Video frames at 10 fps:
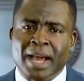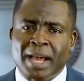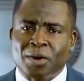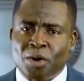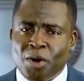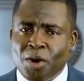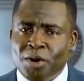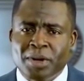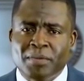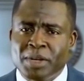and
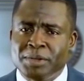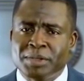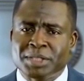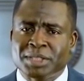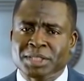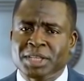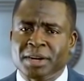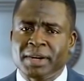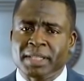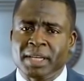all revenues
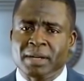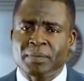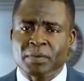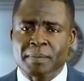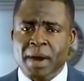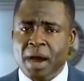generated from